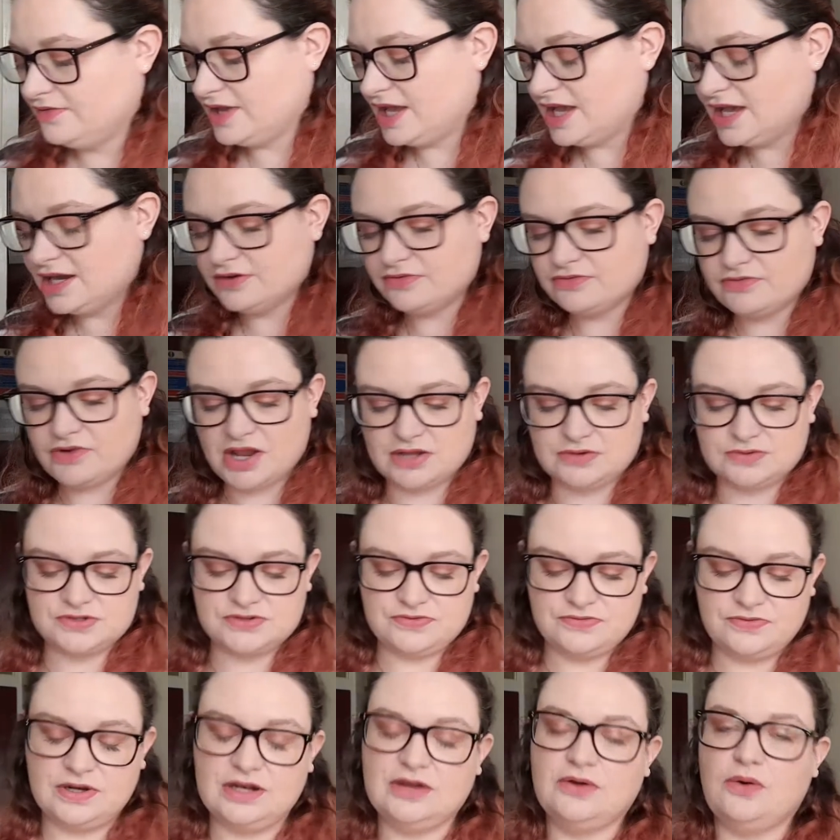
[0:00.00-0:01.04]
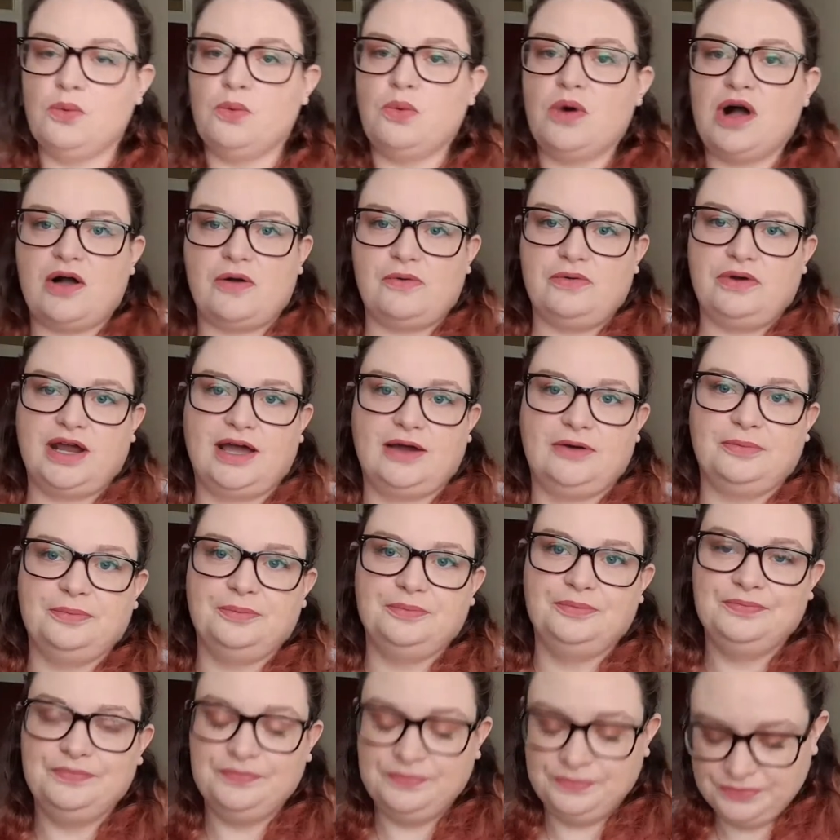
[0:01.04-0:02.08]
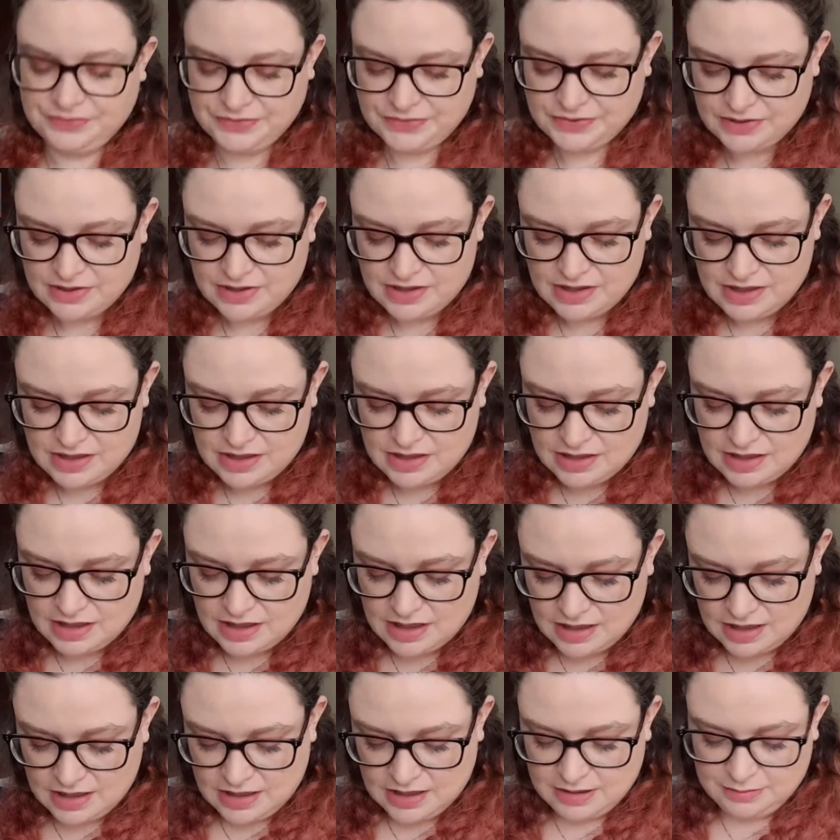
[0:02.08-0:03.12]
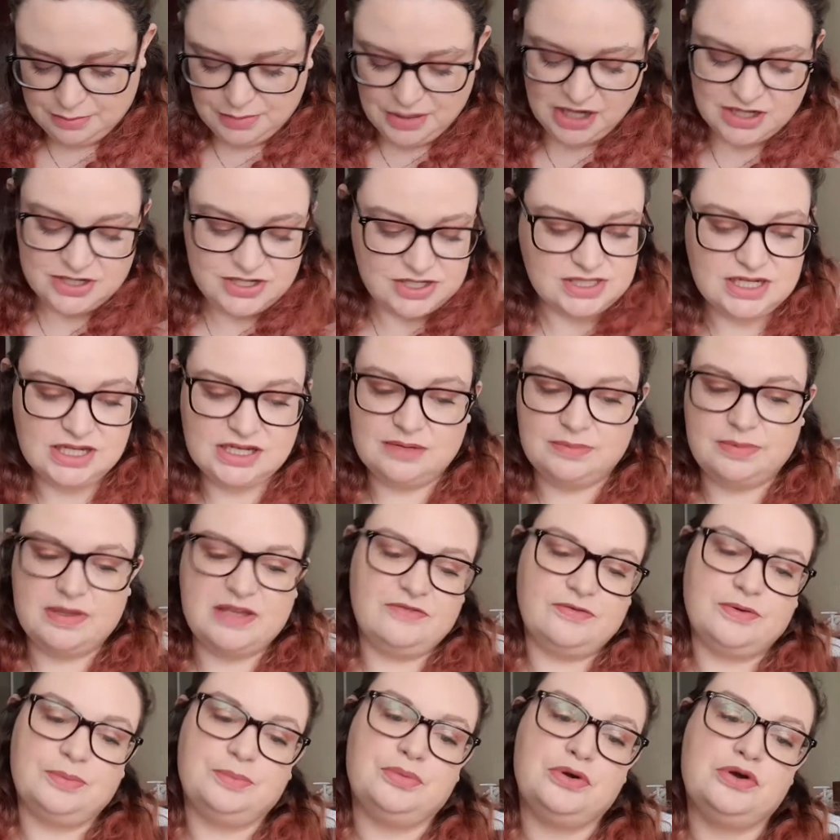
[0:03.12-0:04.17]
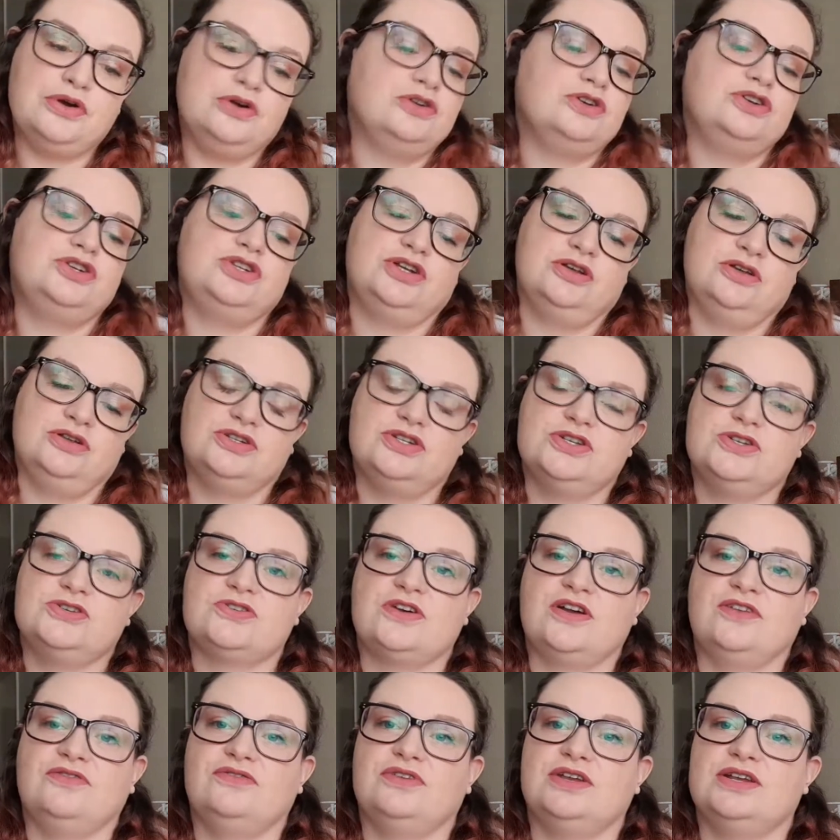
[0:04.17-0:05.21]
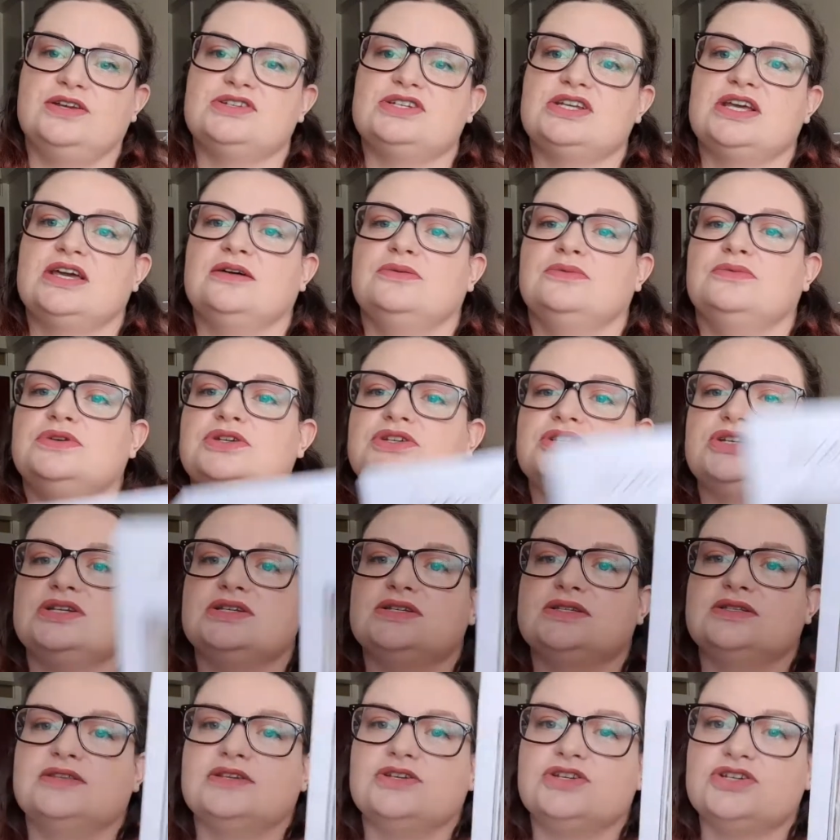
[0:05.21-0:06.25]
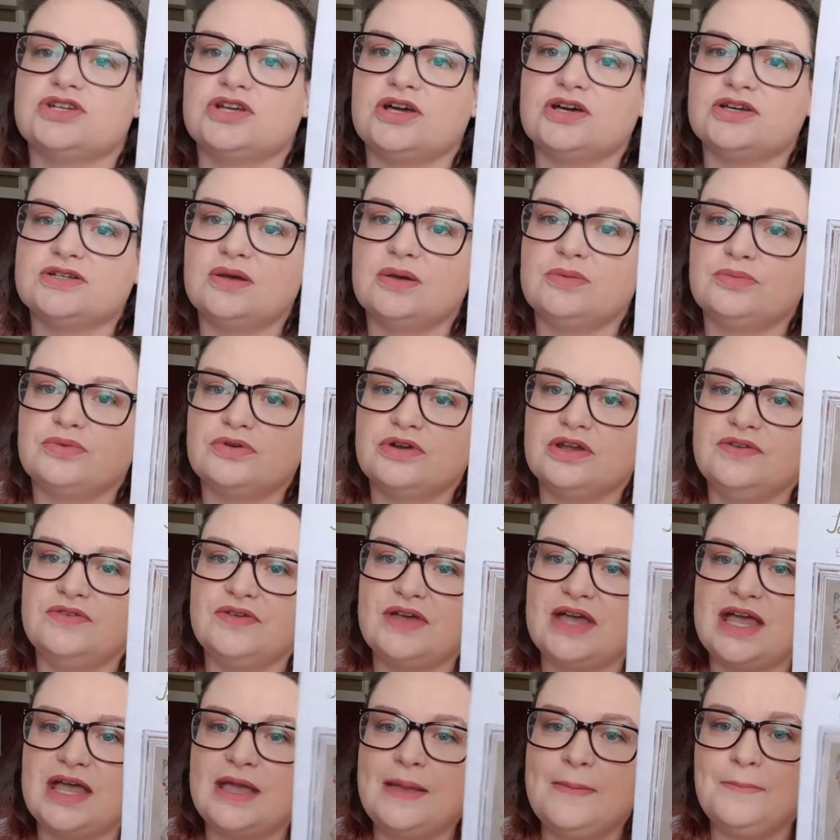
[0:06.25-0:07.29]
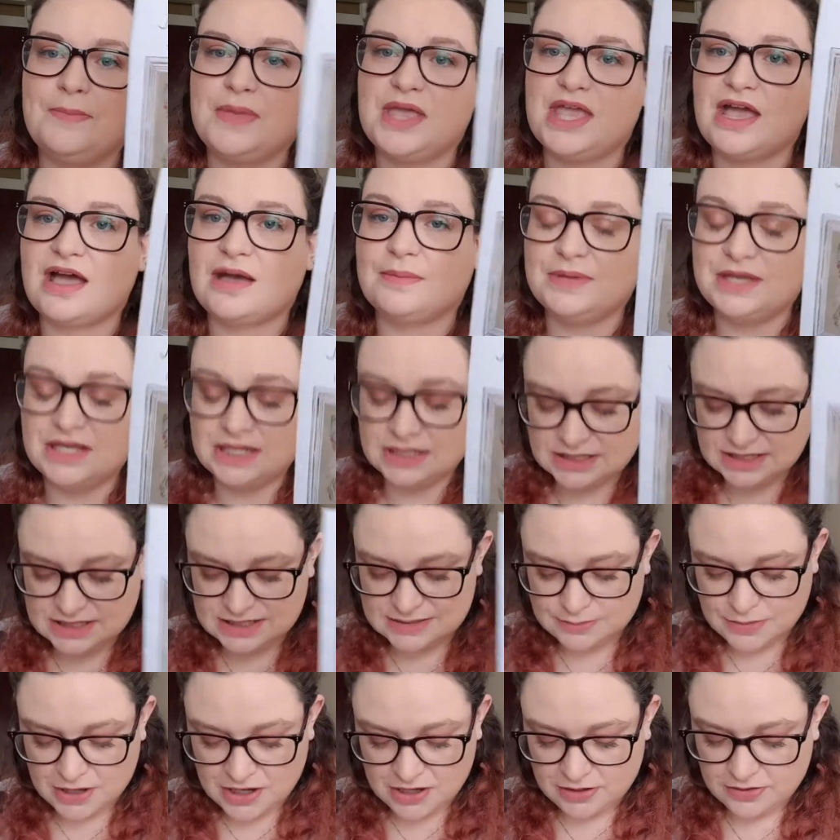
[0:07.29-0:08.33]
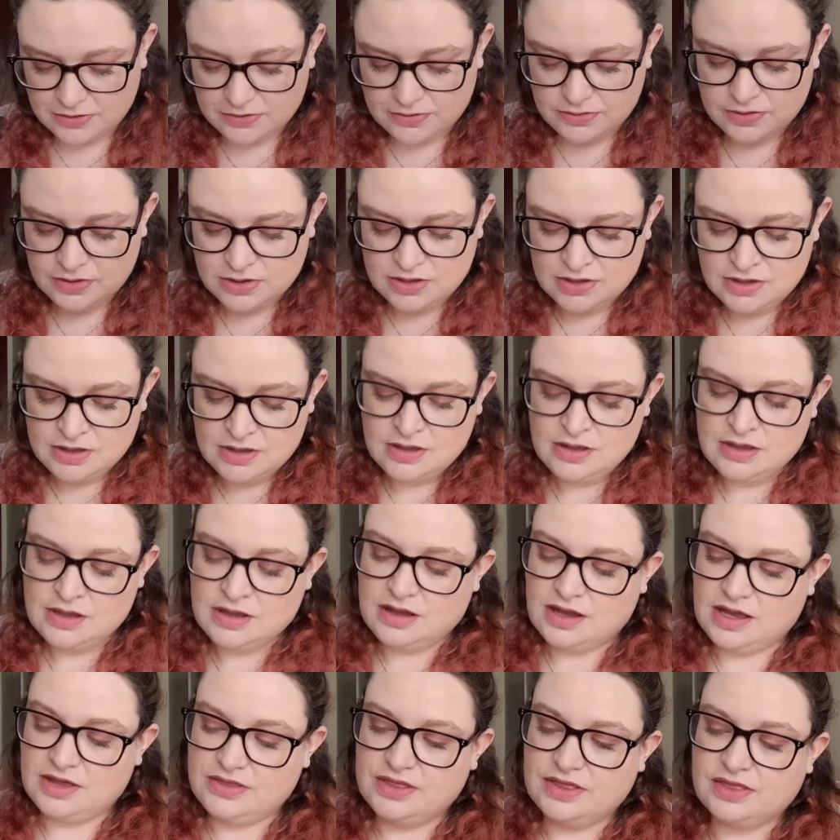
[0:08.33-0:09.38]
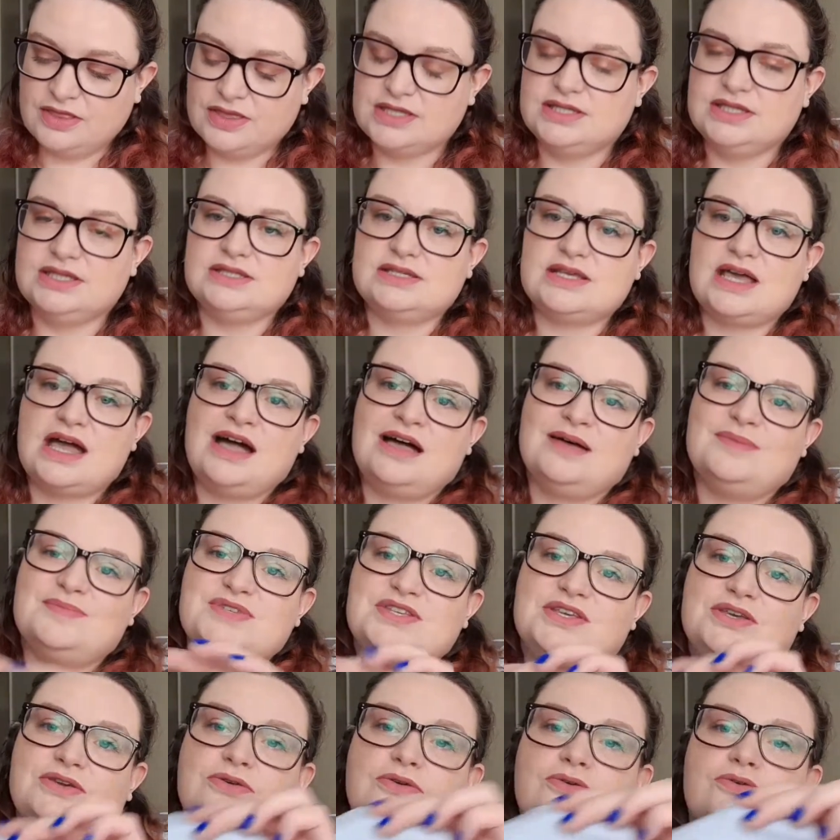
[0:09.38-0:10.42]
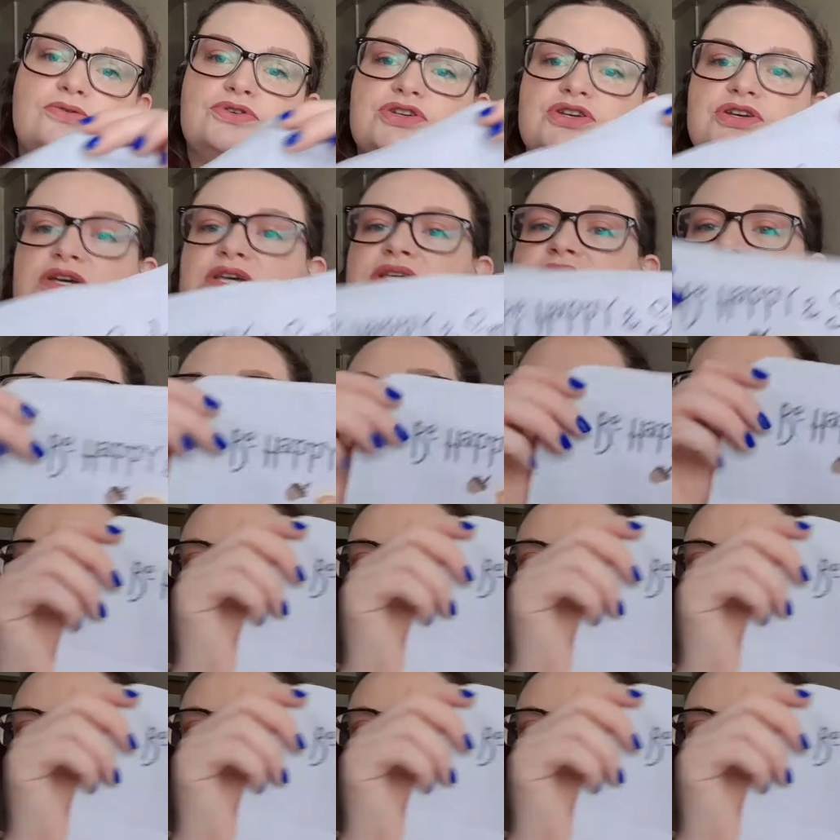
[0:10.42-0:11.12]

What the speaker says: had around for a little while now. I just need a bit of a push to try and finish it, which is the Jardin Privé Be Happy and Smile. I think this is absolutely gorgeous.